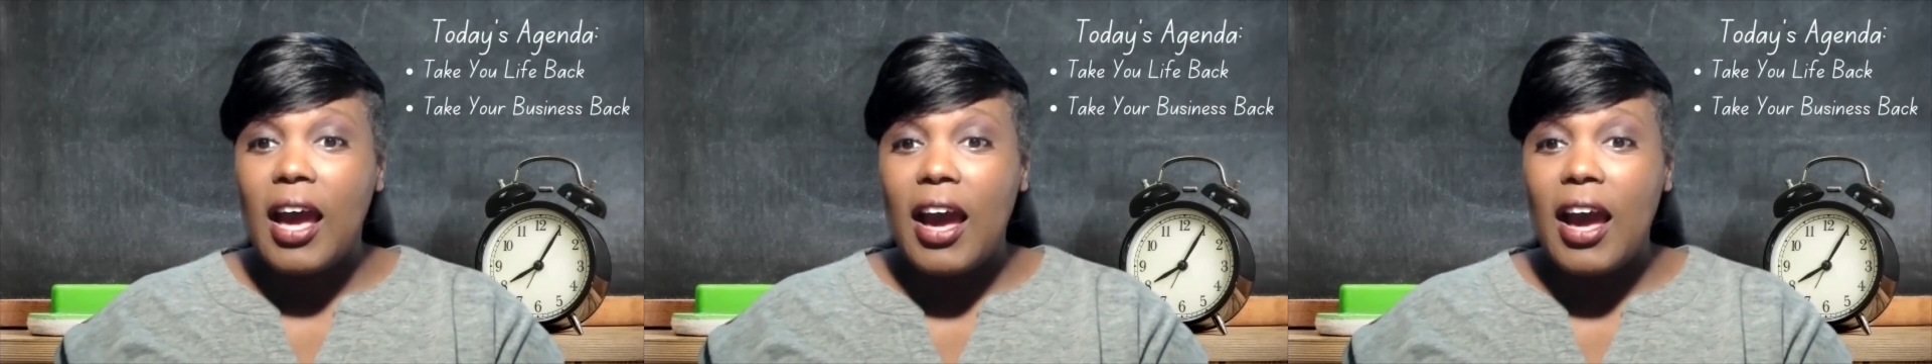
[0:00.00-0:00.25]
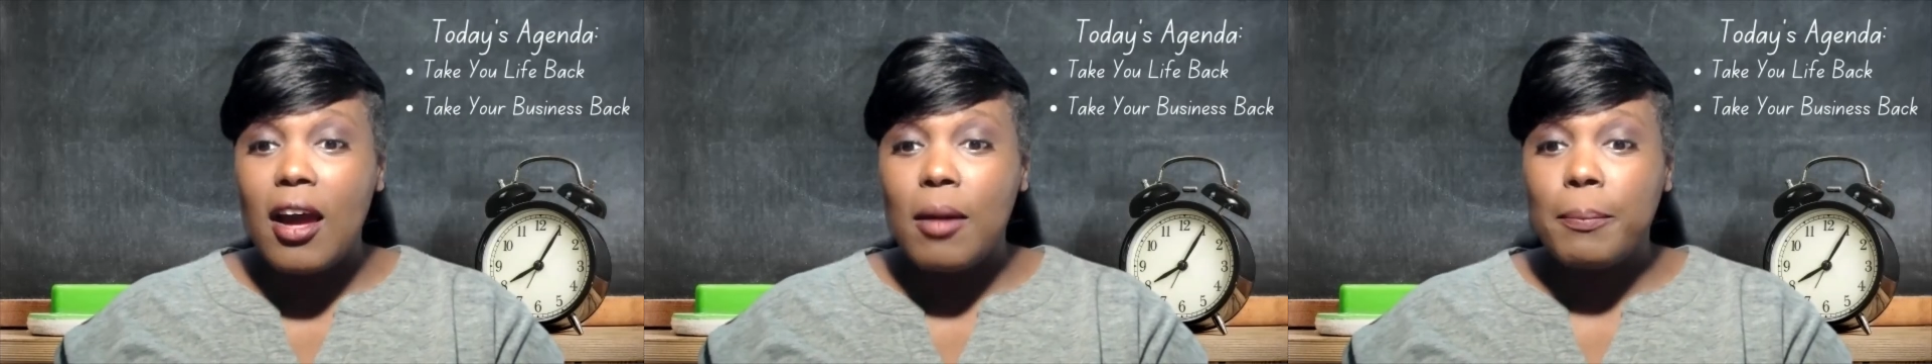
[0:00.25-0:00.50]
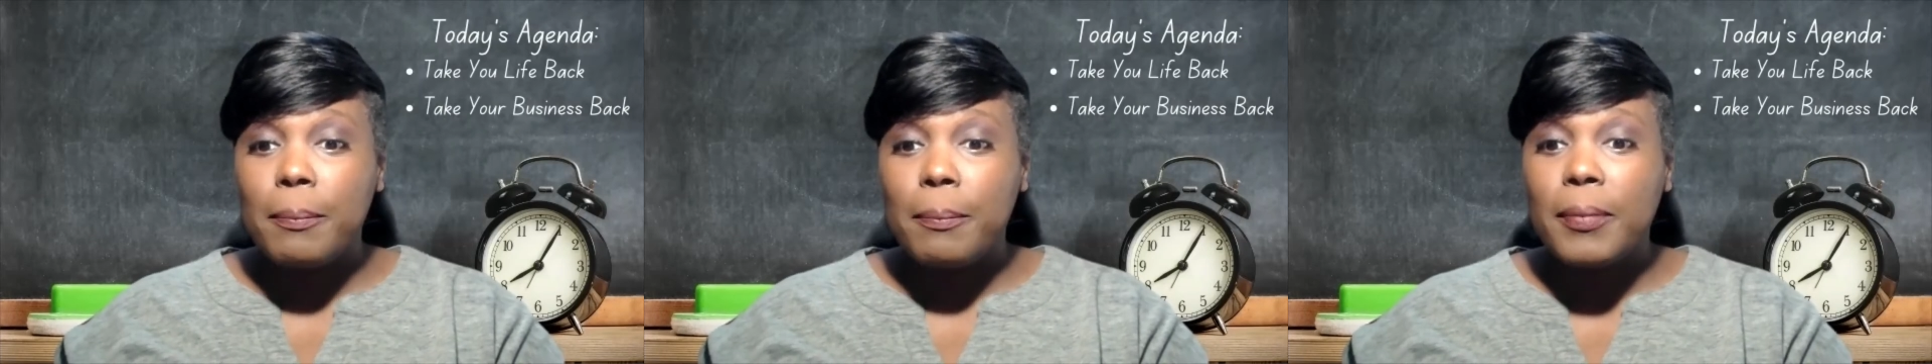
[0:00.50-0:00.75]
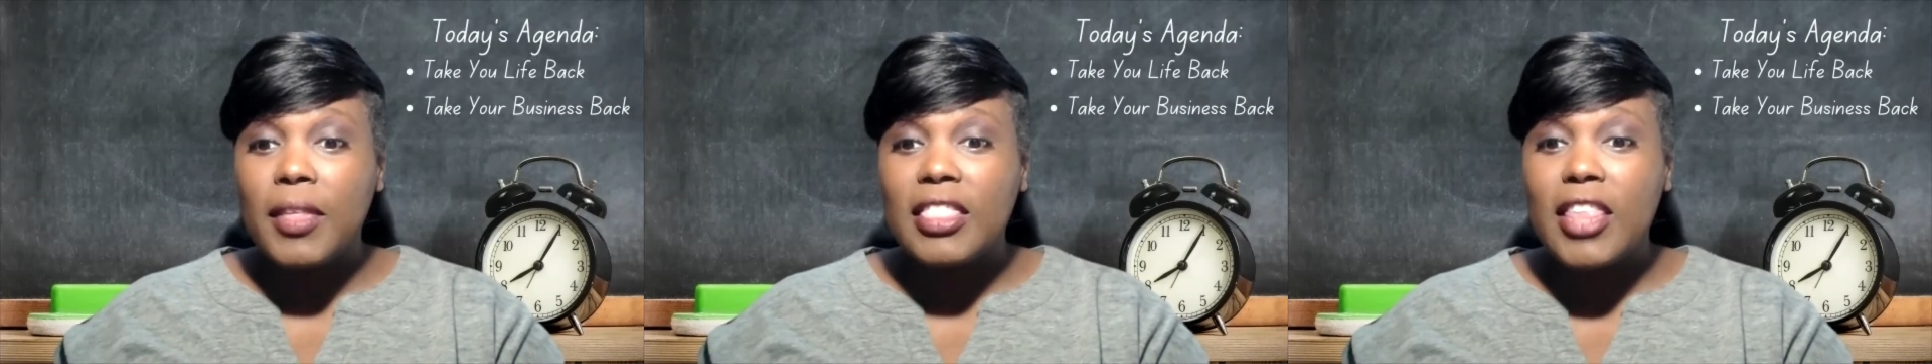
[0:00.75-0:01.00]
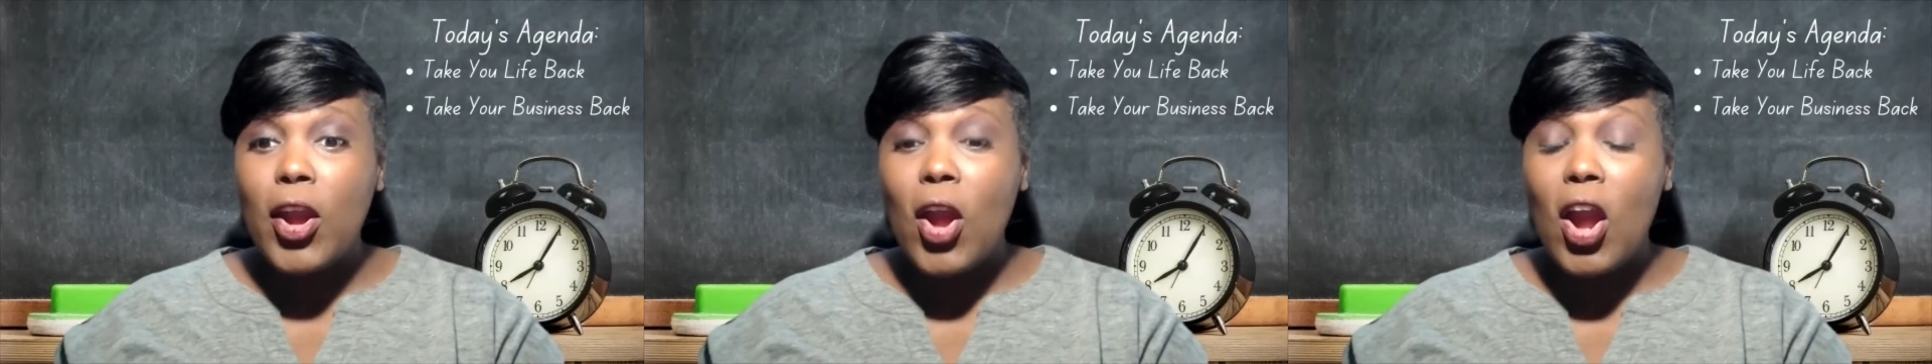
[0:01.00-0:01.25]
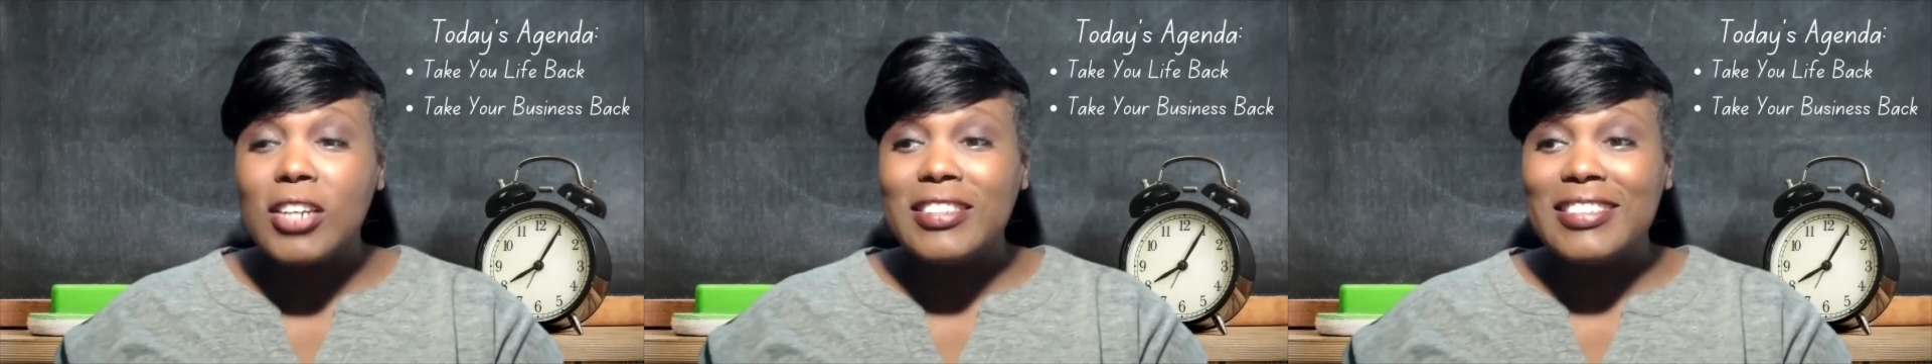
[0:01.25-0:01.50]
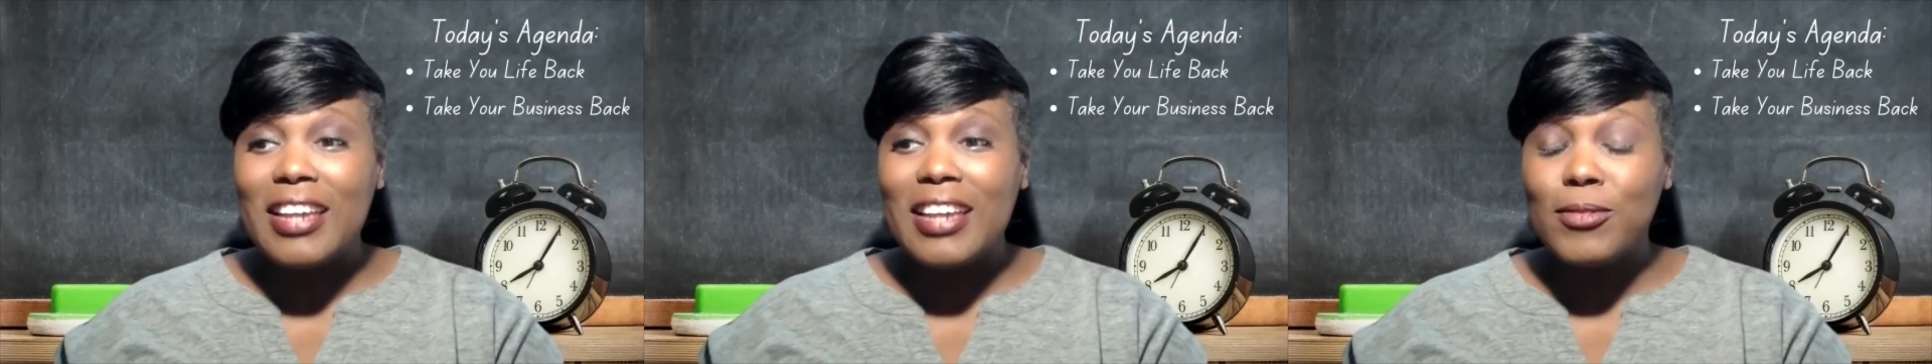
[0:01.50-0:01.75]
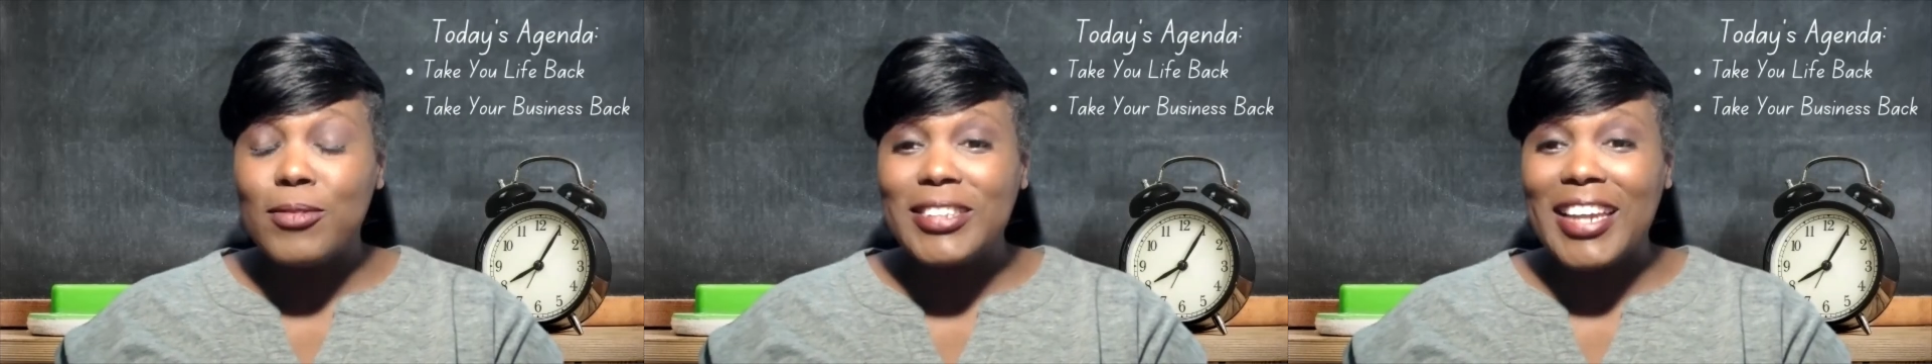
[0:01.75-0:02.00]
Um, there are
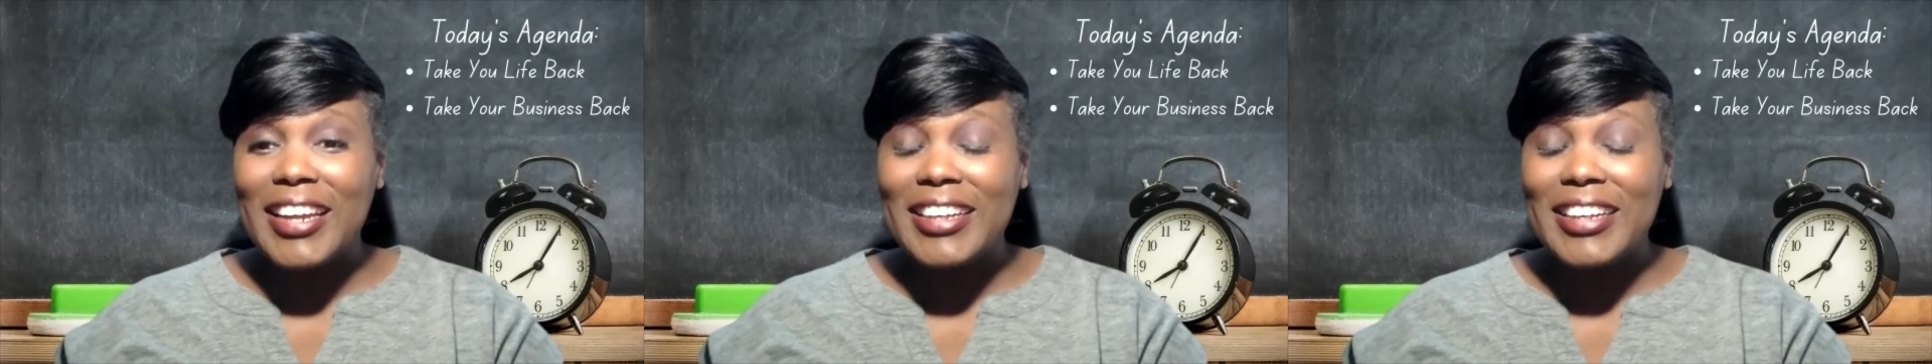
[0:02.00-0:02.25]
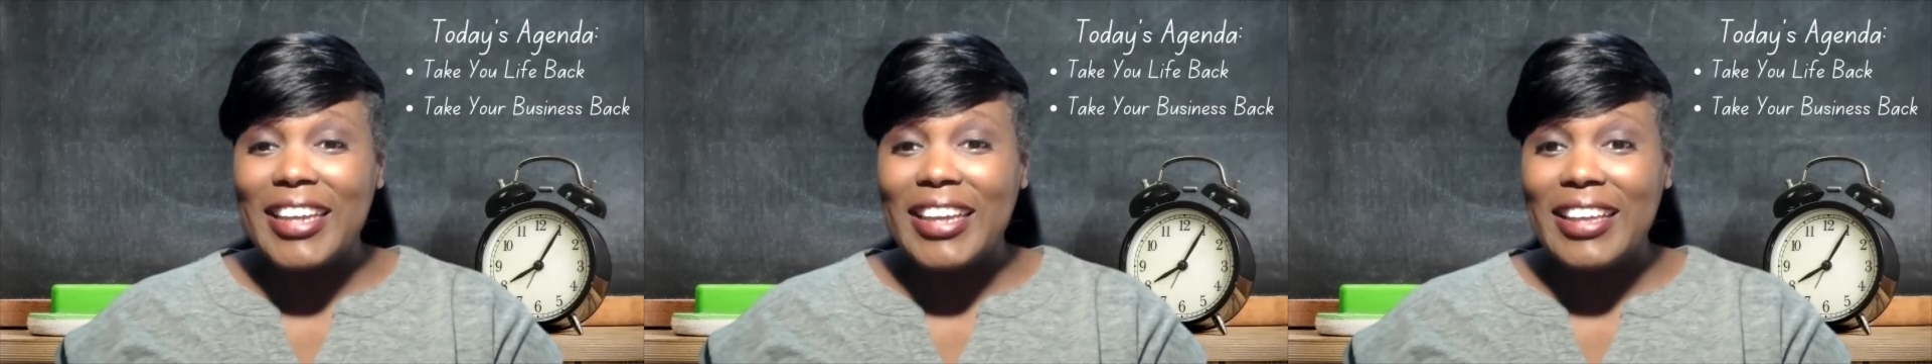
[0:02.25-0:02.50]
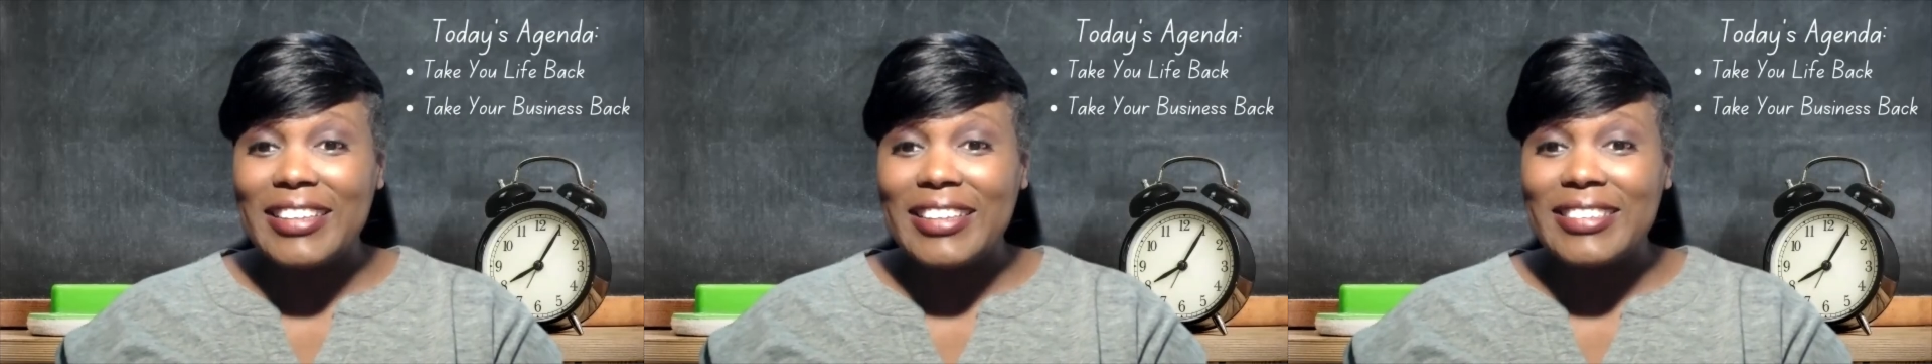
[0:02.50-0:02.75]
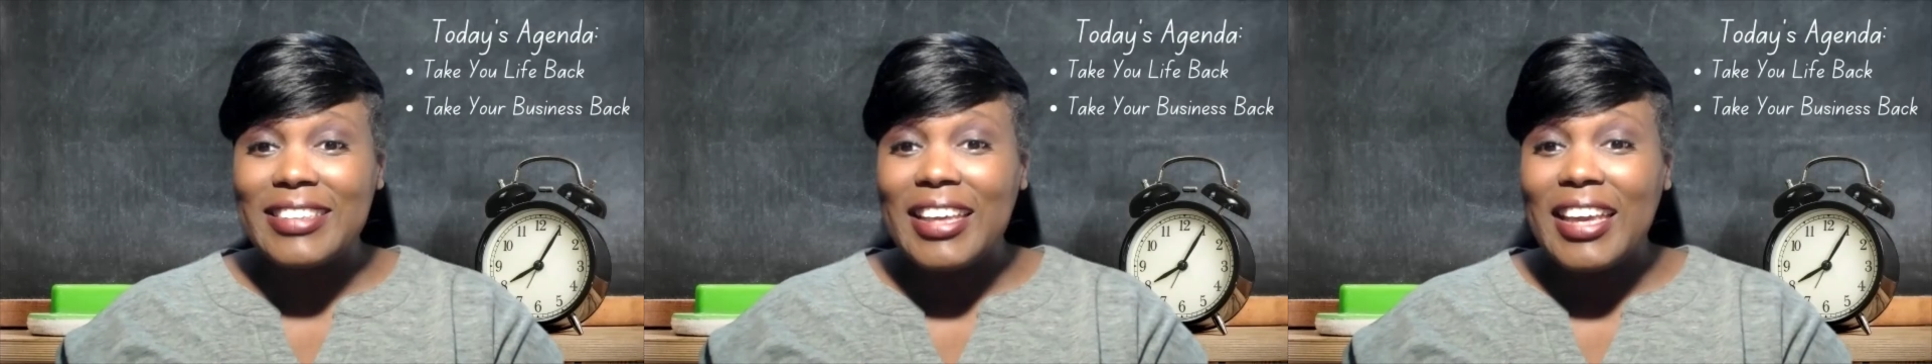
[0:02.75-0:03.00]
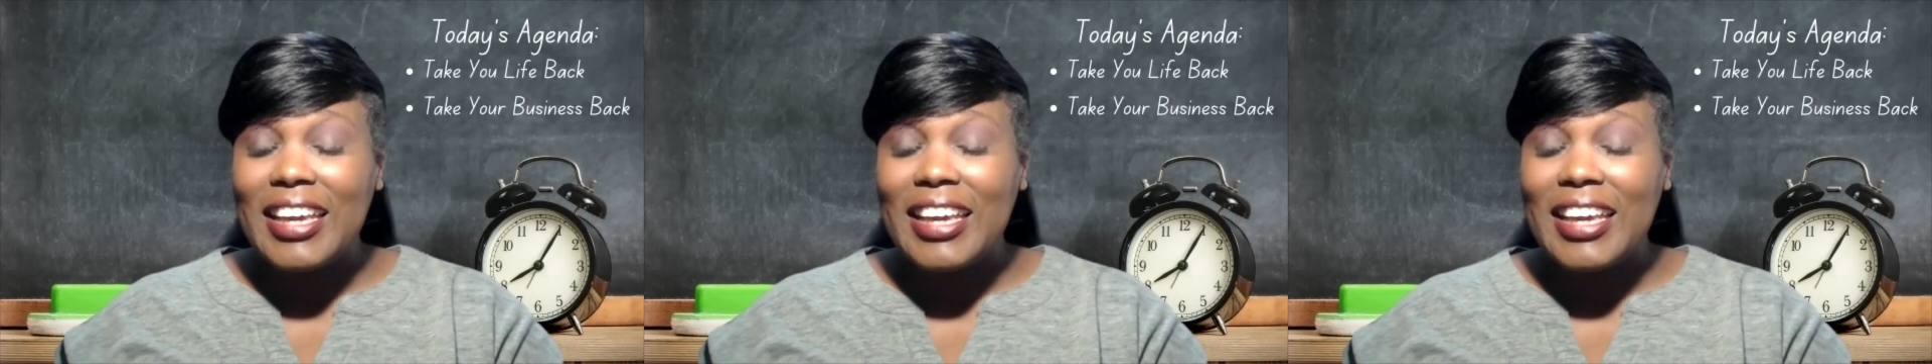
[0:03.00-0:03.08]
several techniques